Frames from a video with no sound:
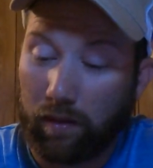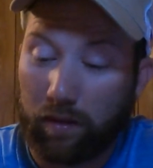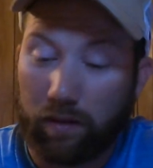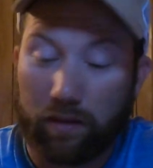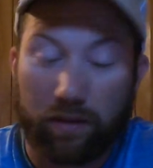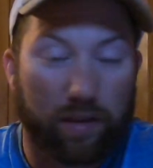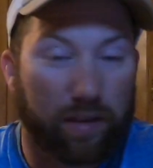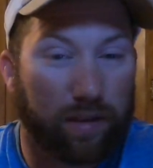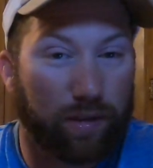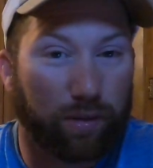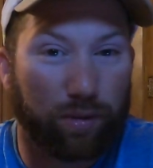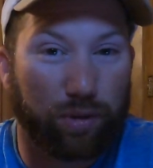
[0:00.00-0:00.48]

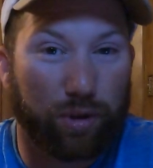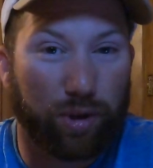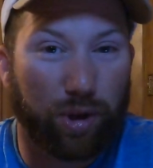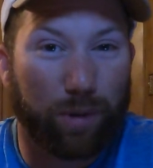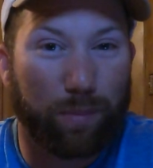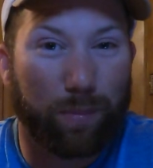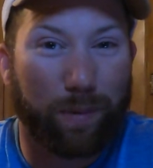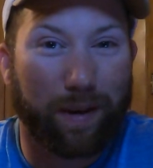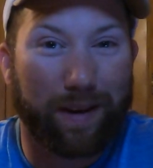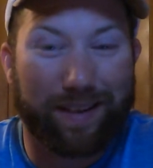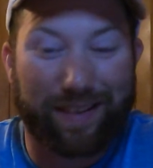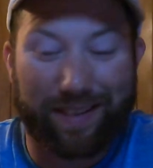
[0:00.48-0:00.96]
Still
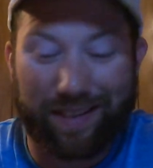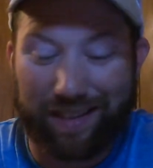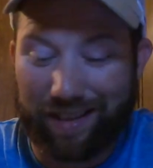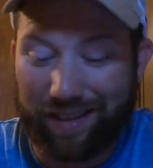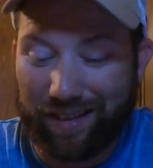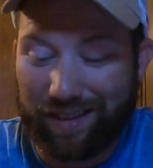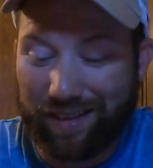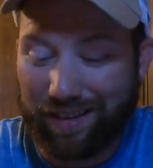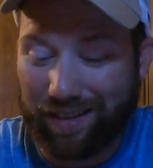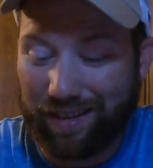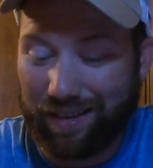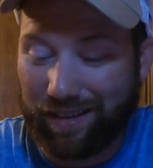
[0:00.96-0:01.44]
jerkbait
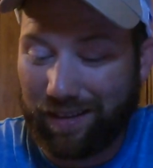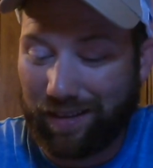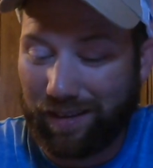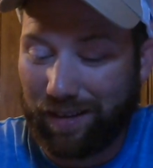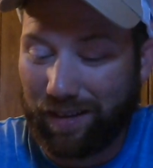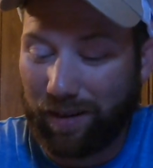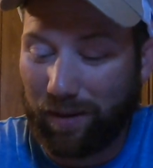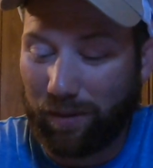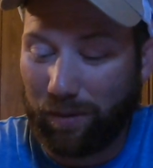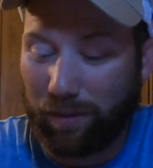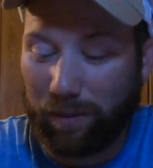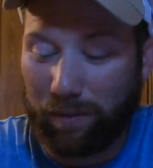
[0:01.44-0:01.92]
season. You
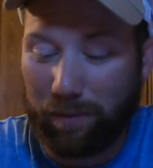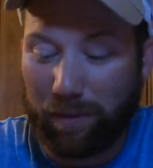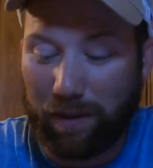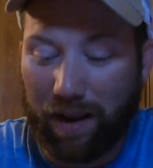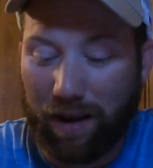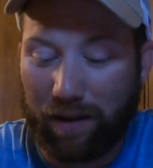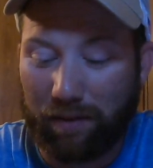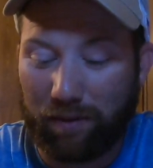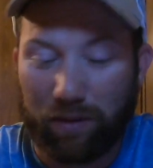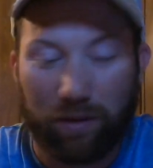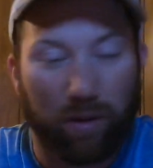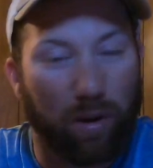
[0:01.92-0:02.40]
know, we've been
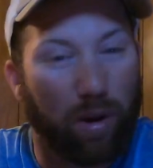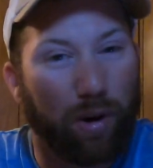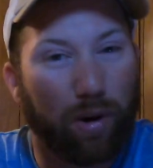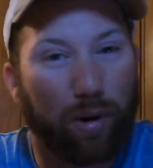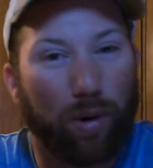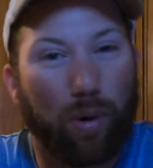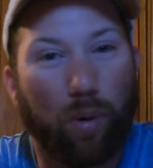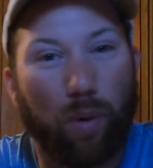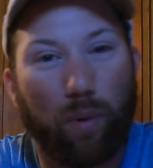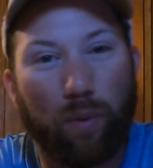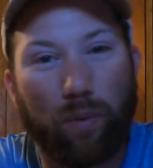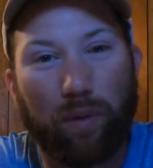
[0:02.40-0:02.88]
having a lot of
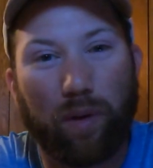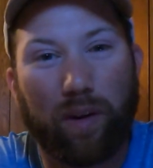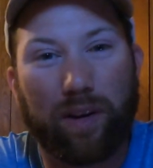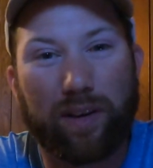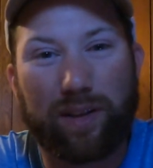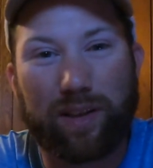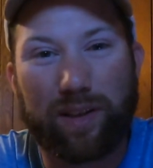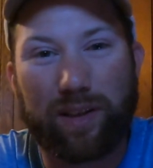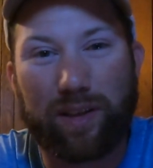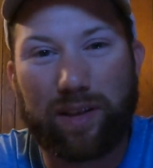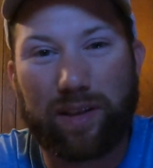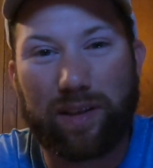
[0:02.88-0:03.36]
cold
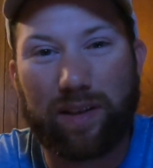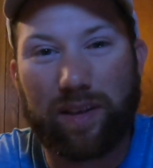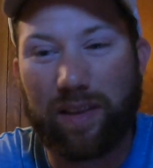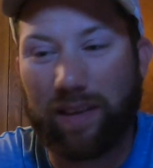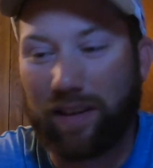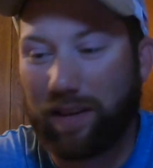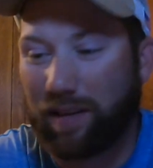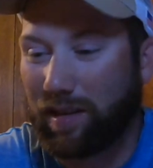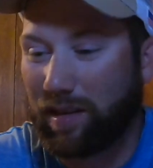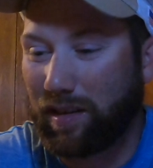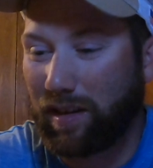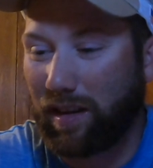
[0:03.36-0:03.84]
fronts
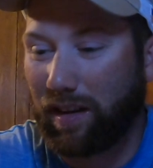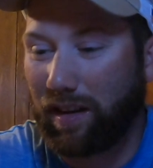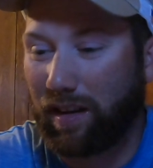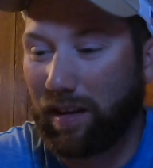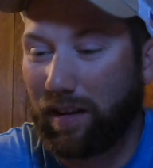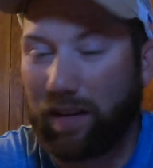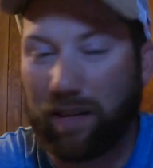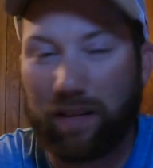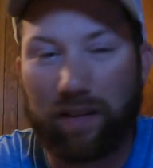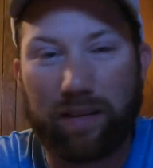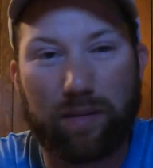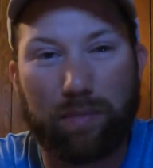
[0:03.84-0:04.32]
this
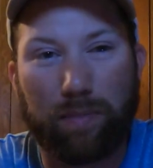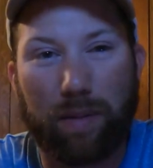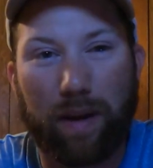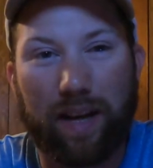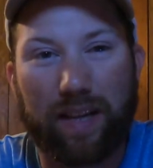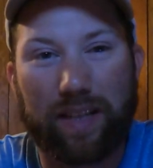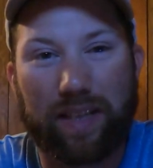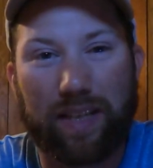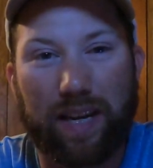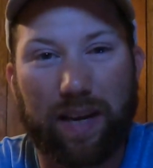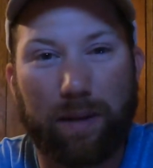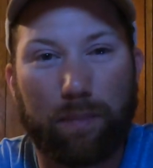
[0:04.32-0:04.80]

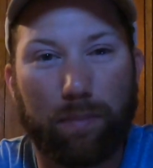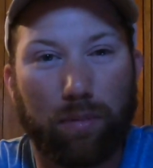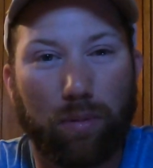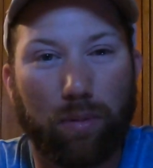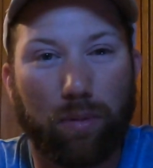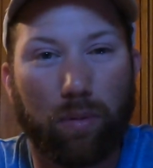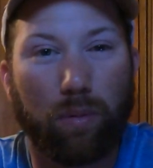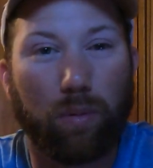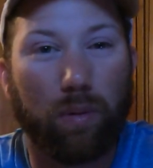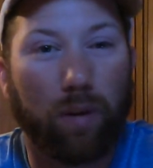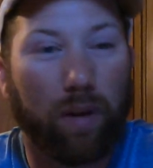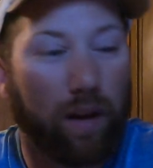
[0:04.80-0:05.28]
past
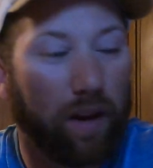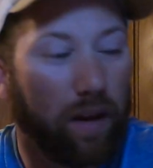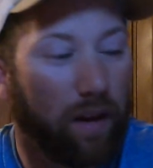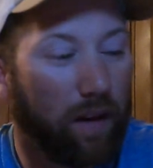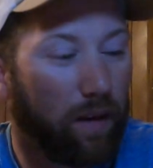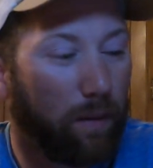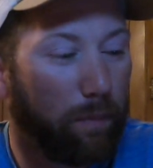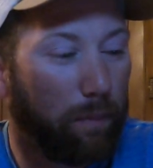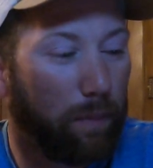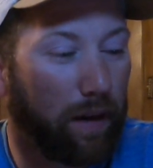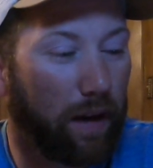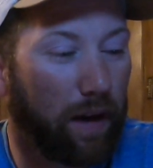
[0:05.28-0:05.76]
April,
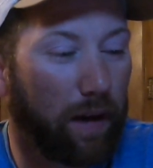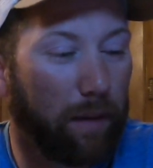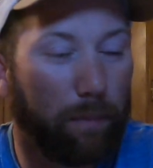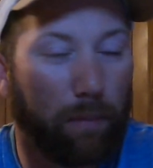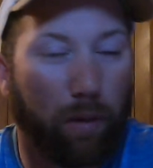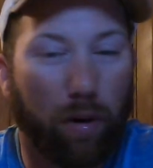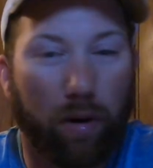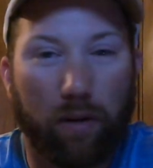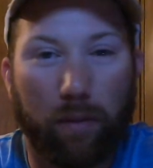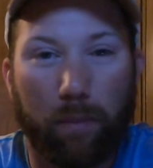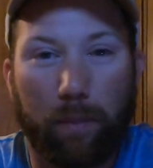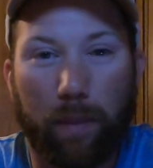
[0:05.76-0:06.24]
beginning
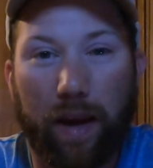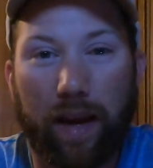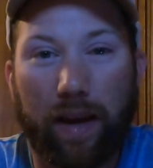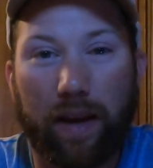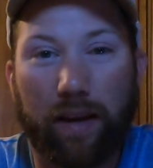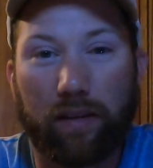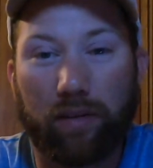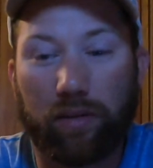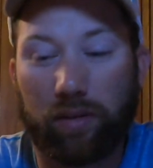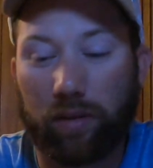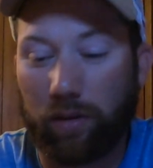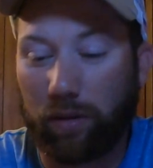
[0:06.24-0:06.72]
part of
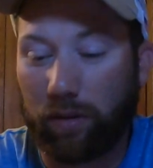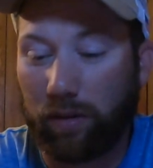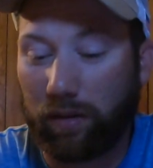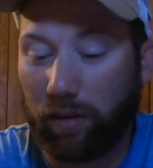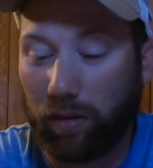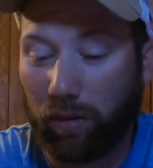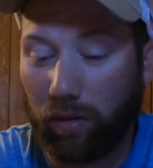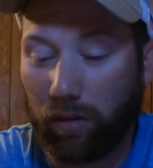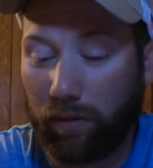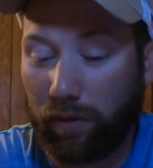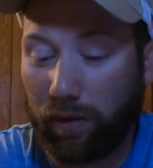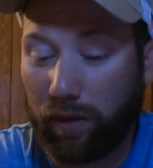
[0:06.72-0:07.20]
May. So
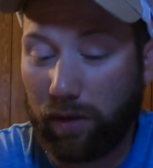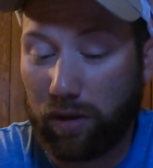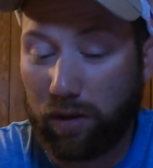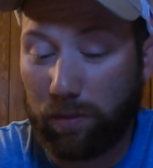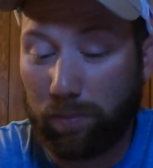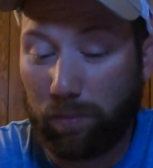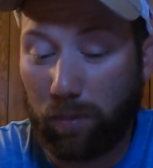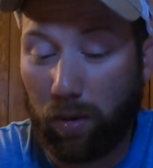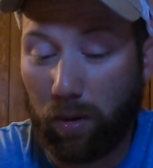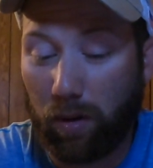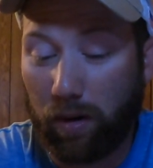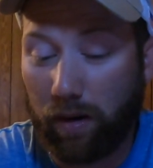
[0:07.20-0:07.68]
until the fish
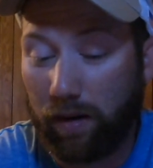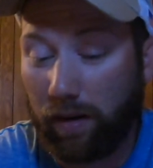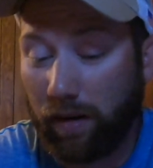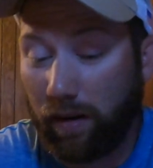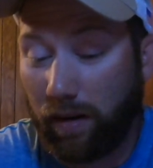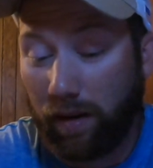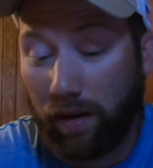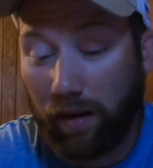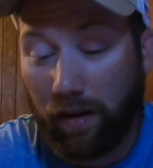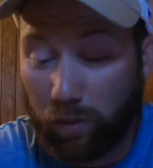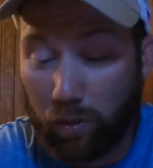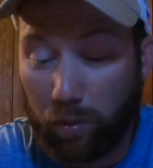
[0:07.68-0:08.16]
spawn,
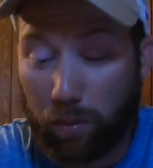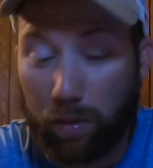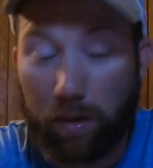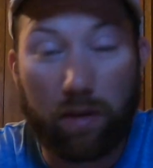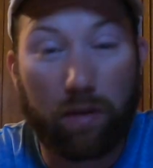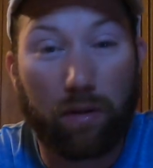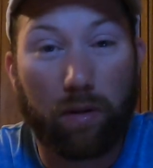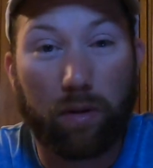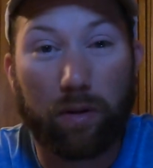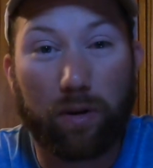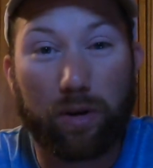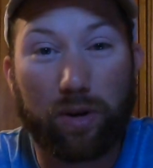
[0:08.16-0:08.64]
we'll be
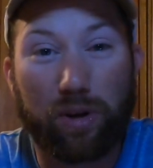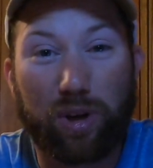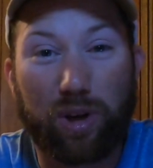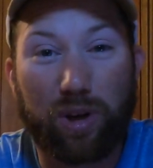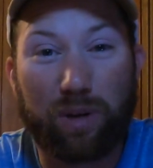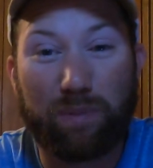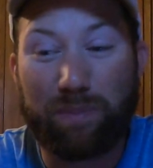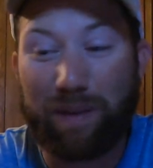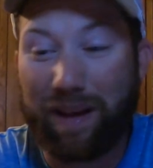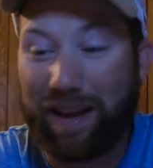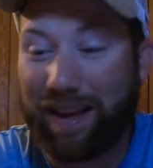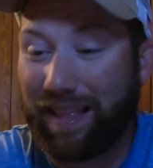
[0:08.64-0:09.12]
throwing a
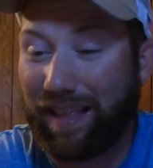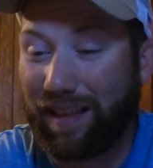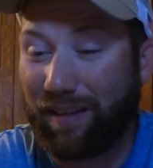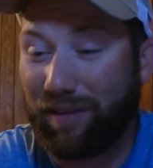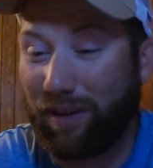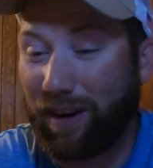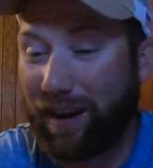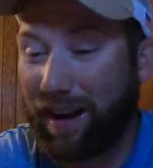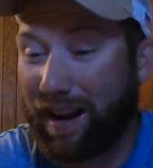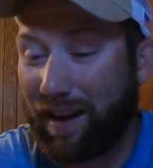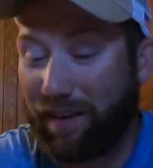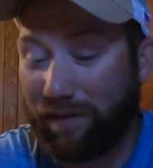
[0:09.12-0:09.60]
jerkbait, and then
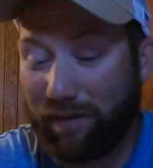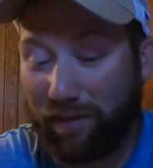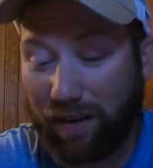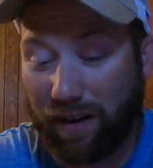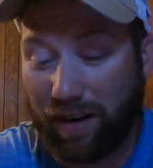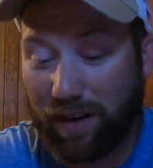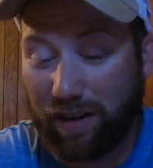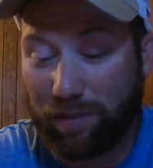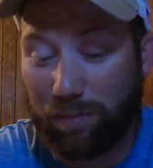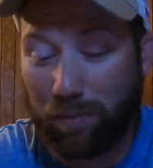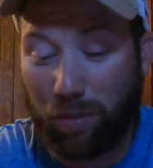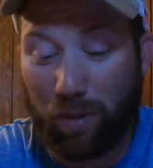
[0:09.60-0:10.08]
right after
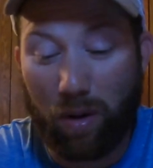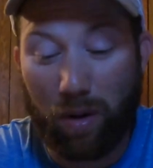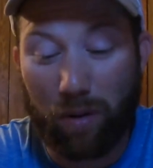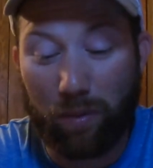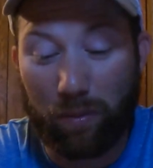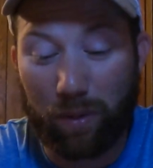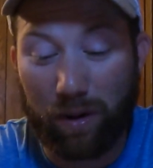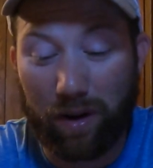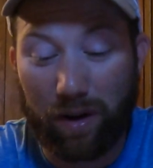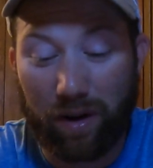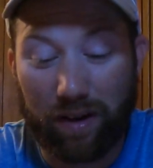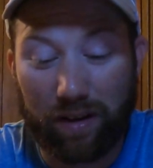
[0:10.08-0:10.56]
they spawn,
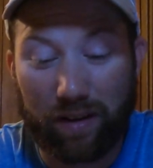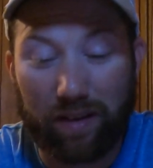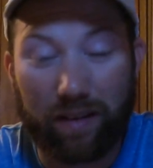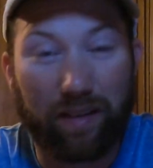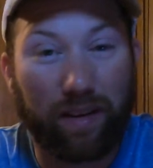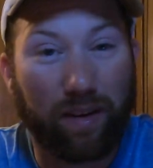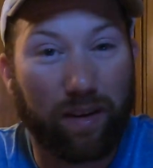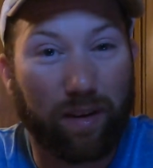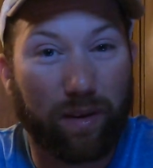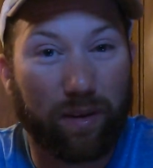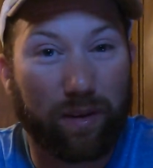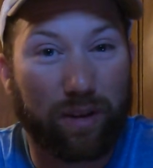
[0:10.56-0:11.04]
we got,
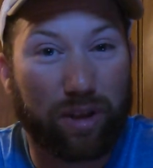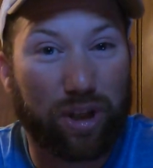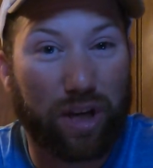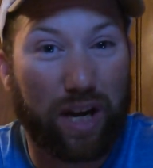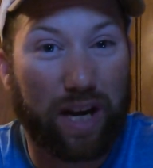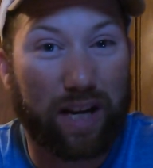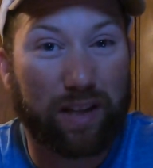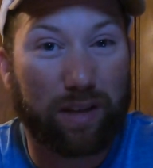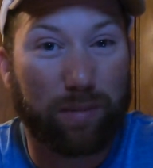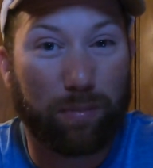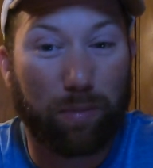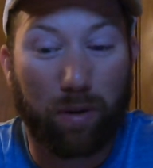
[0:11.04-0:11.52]
you know, the
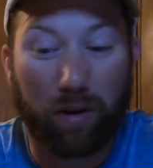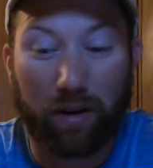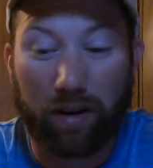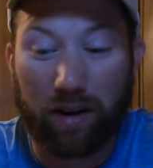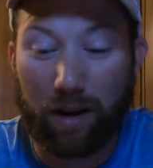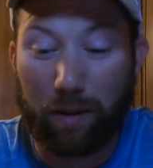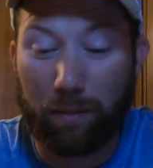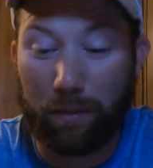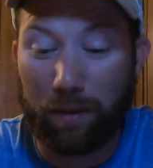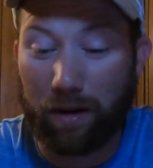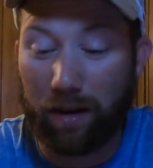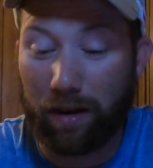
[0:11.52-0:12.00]
shad spawn
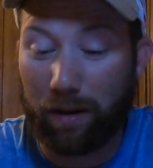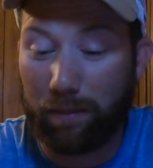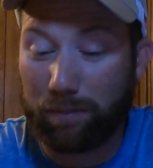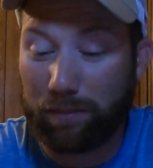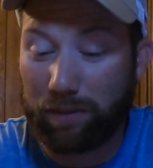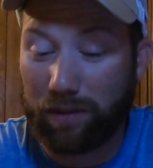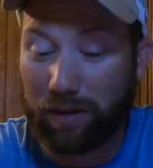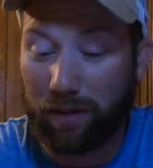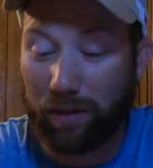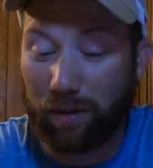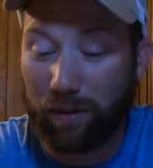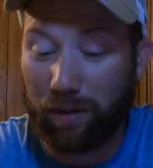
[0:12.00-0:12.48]
coming up.
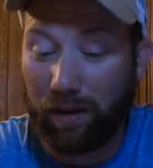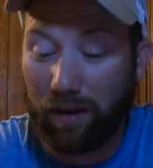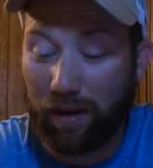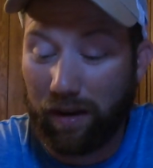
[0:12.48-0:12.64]
So